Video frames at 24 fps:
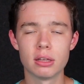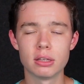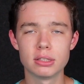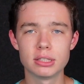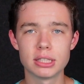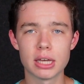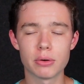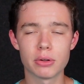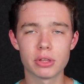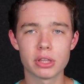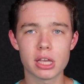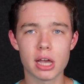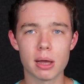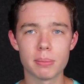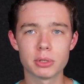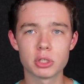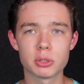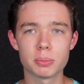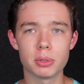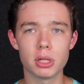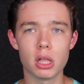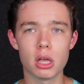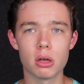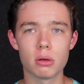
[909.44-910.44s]
down in the
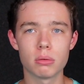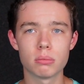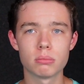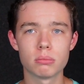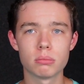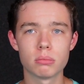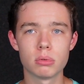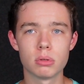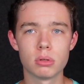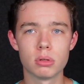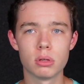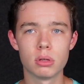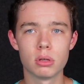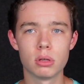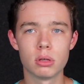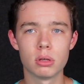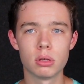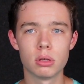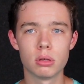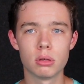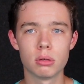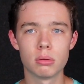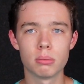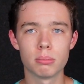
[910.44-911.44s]
comments below.
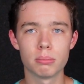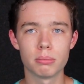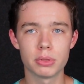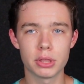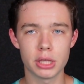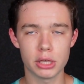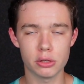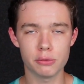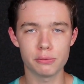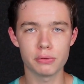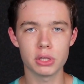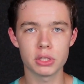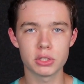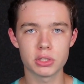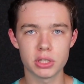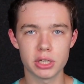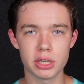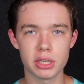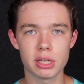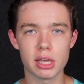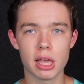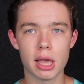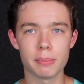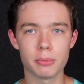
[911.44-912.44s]
Thank you for
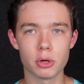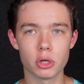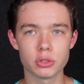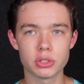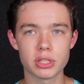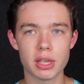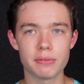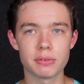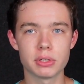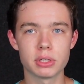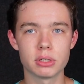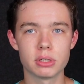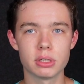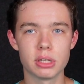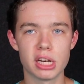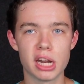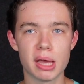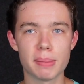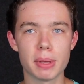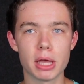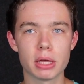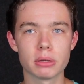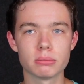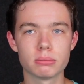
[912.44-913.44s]
listening. I'm your host, Evan, and
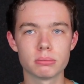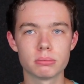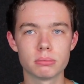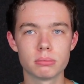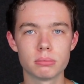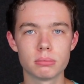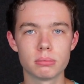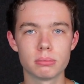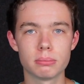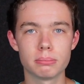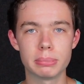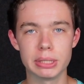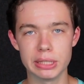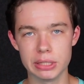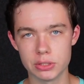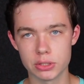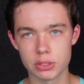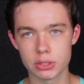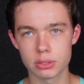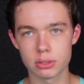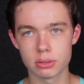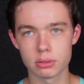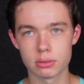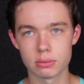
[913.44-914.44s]
I'm out.
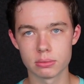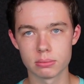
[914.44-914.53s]
Peace.